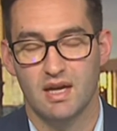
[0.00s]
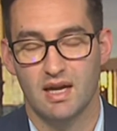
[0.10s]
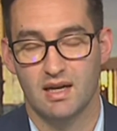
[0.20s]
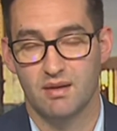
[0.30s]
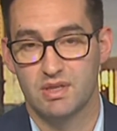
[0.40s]

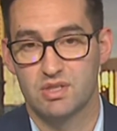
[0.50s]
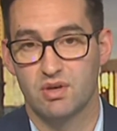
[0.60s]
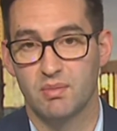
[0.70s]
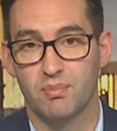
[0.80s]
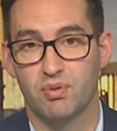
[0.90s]
And I'm
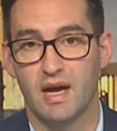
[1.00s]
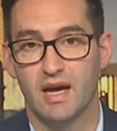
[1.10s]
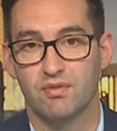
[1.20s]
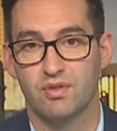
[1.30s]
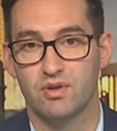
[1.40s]
extremely
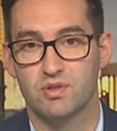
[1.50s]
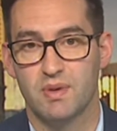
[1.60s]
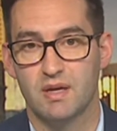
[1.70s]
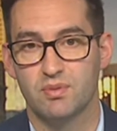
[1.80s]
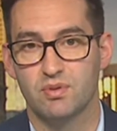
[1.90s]
proud of those
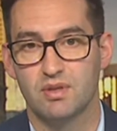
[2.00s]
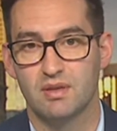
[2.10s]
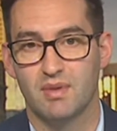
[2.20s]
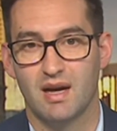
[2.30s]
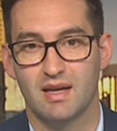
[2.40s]
people
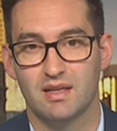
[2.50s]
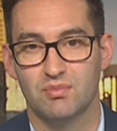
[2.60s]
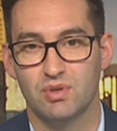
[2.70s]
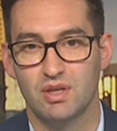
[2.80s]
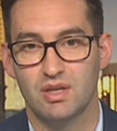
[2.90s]
in my
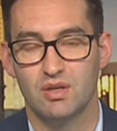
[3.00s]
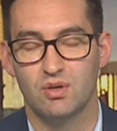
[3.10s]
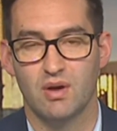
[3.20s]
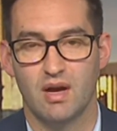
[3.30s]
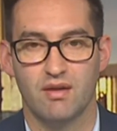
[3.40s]
community
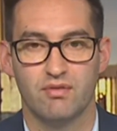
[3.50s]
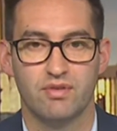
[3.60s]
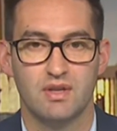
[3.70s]
who have